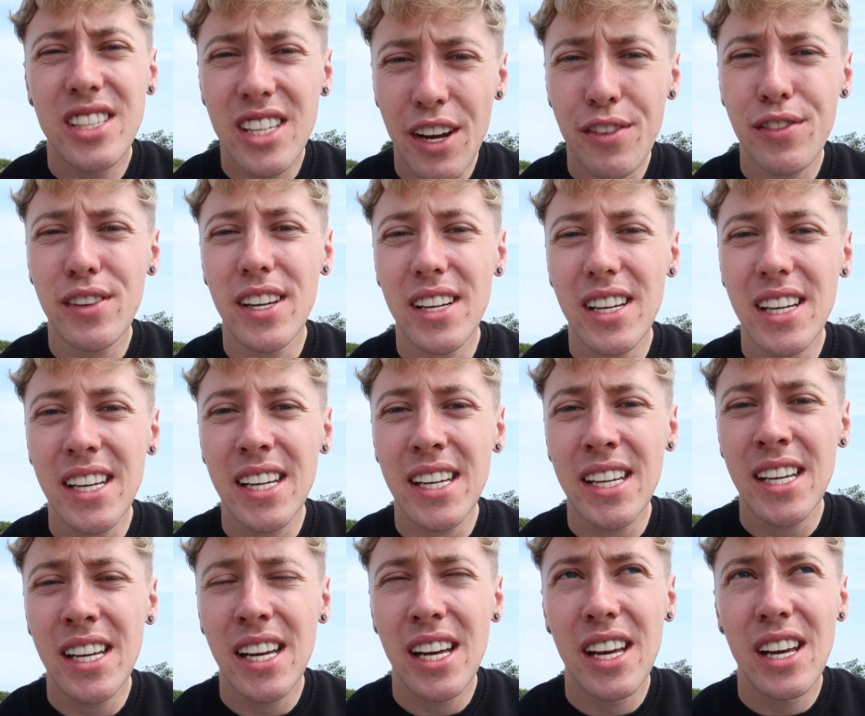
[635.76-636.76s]

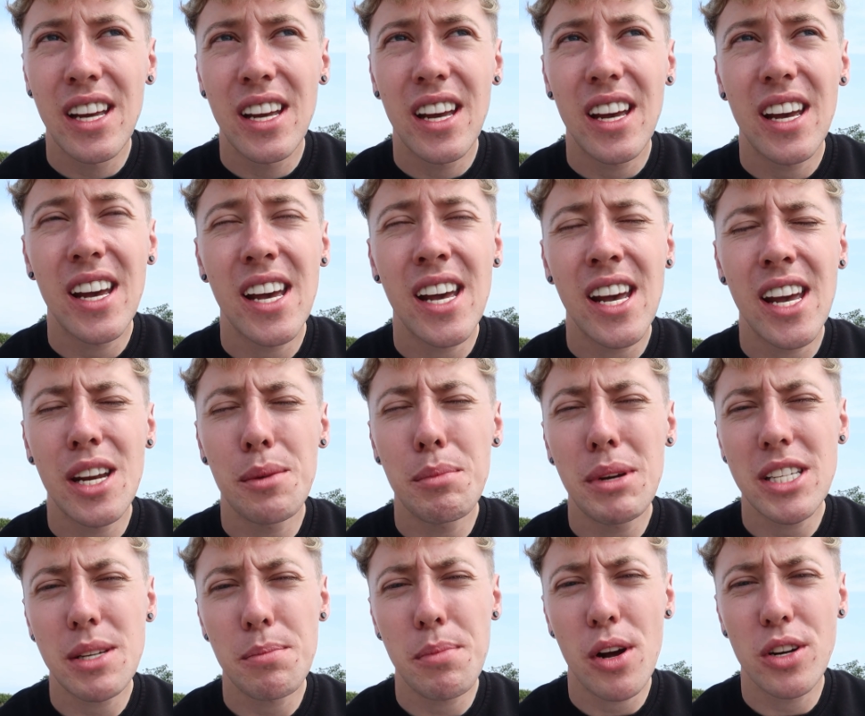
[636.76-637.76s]
definitely an
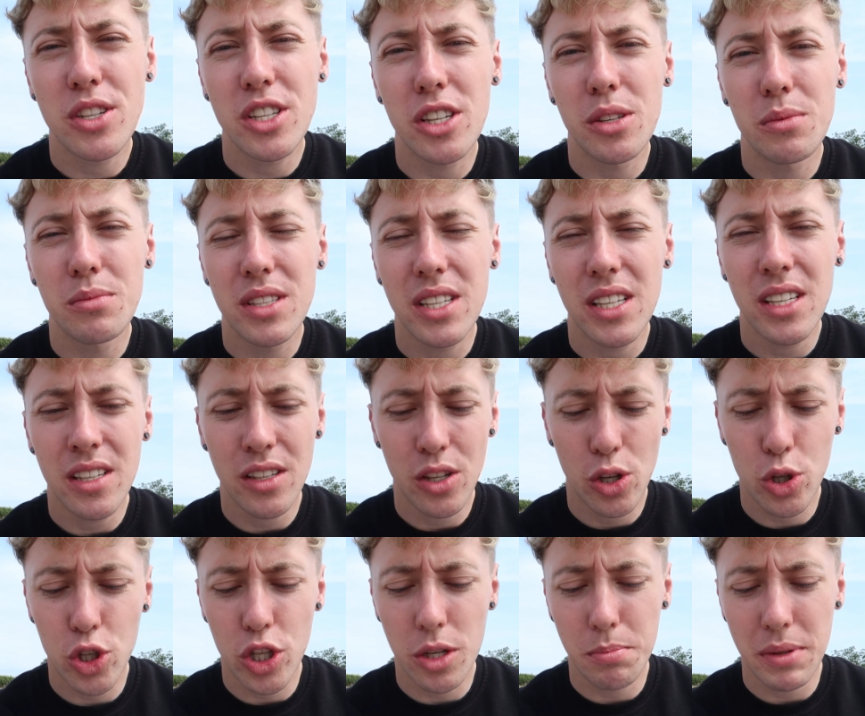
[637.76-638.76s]
amazing park to come to,
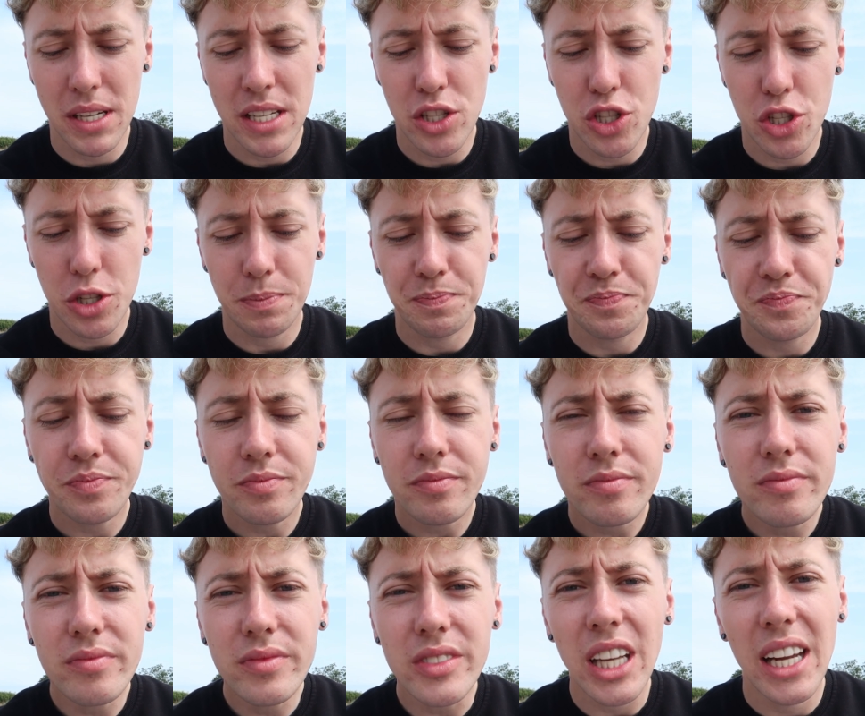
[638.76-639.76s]
Ocean Beach.
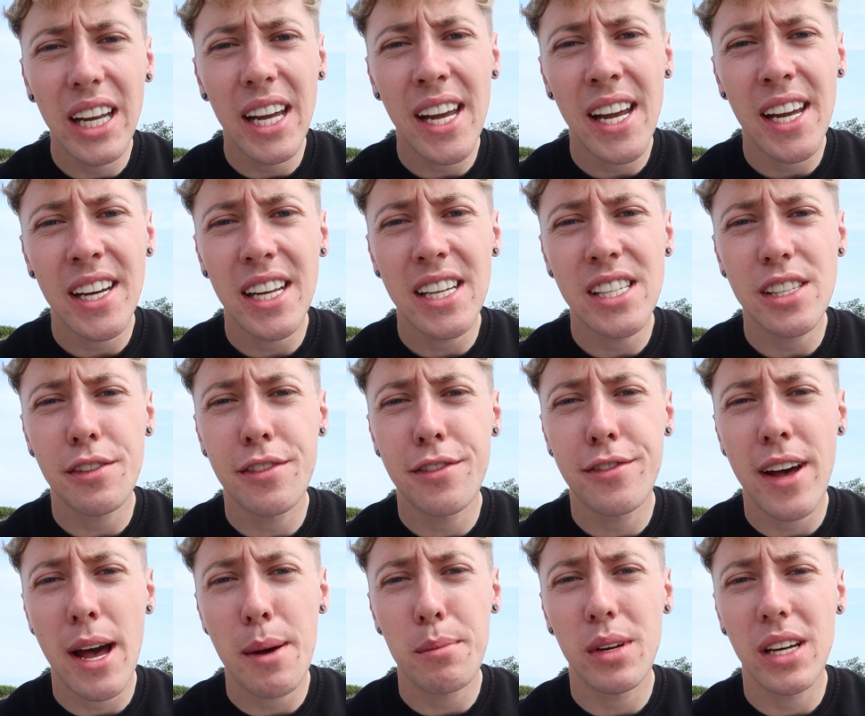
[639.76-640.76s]
It is a
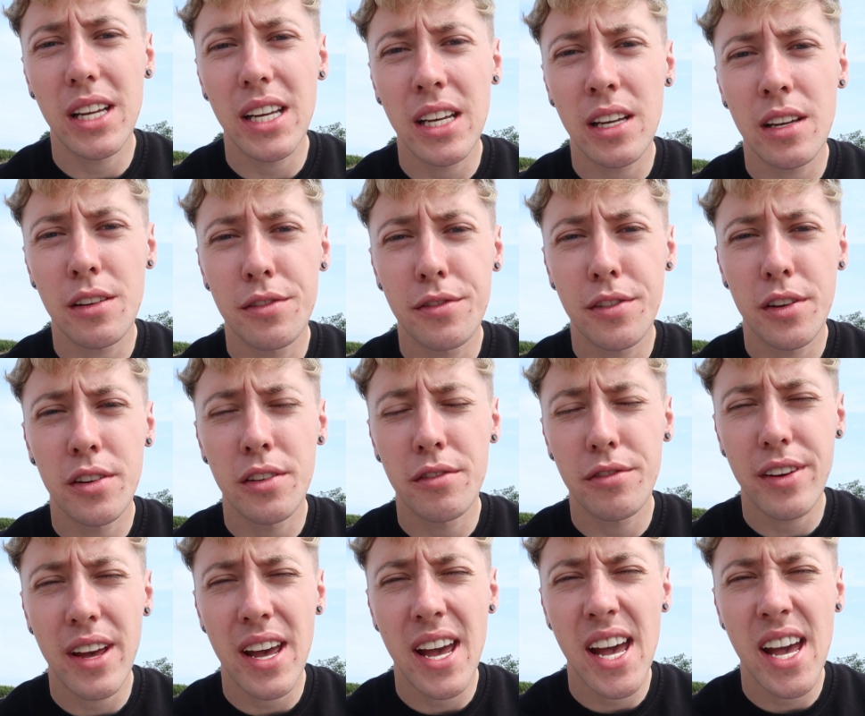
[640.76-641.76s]
family
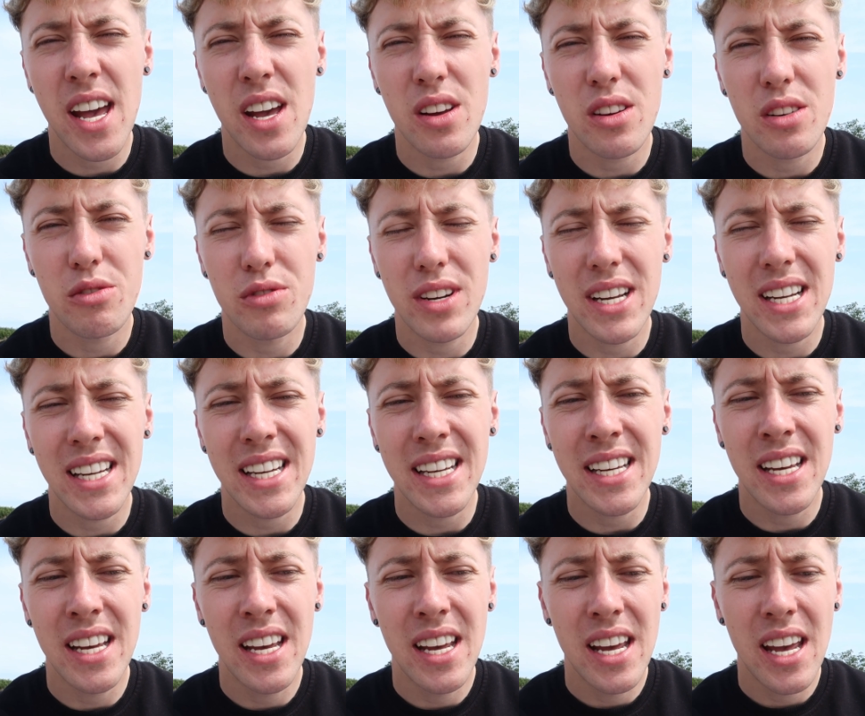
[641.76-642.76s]
fun fair,
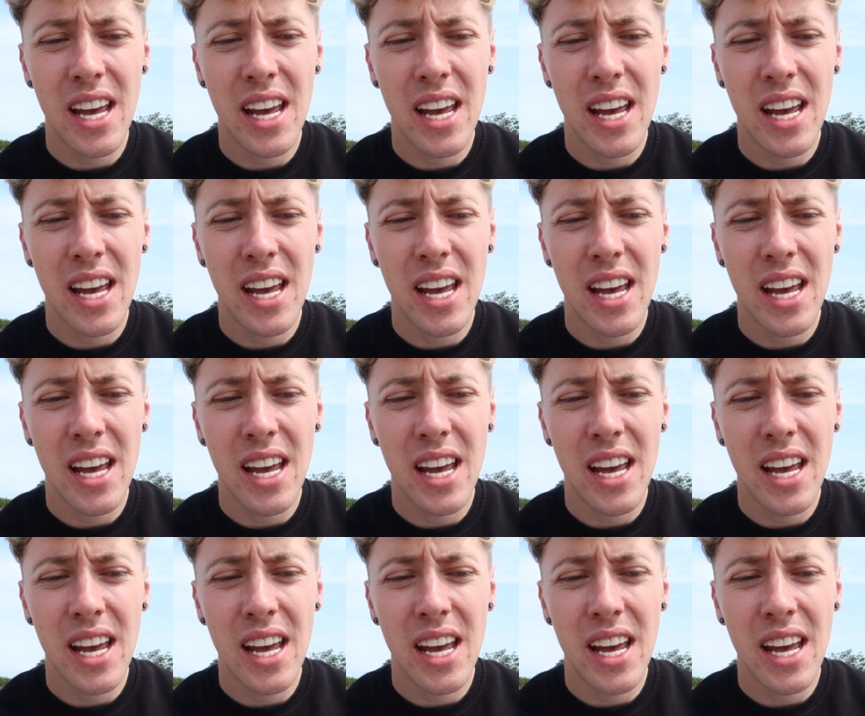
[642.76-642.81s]
really.